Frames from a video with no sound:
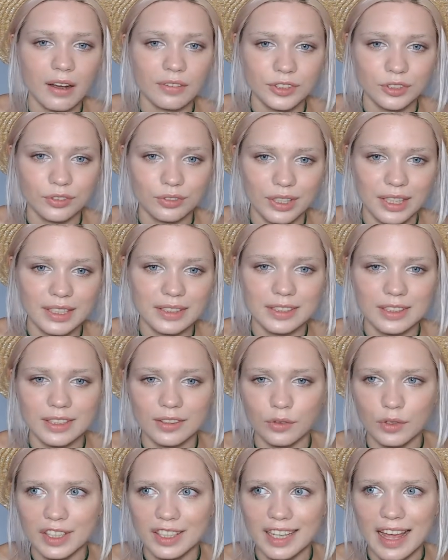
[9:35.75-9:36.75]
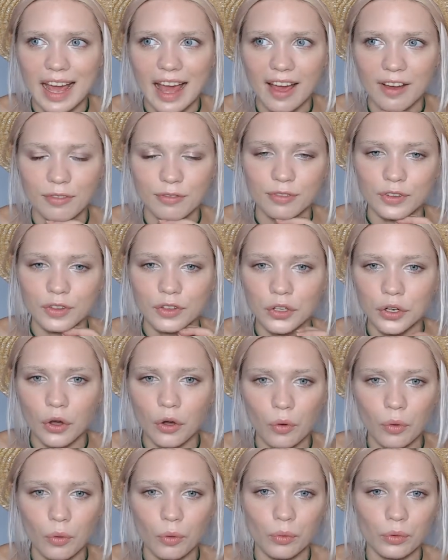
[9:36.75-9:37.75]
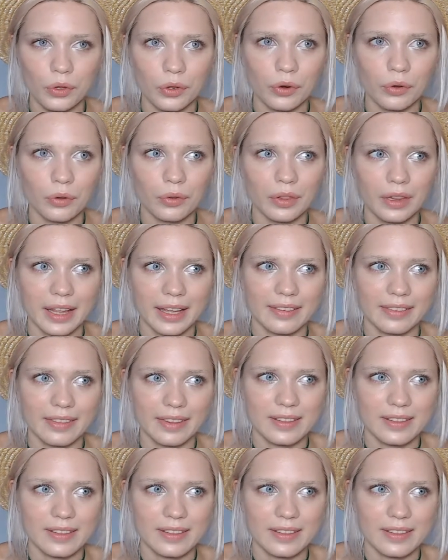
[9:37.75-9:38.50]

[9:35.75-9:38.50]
after it really have no you know like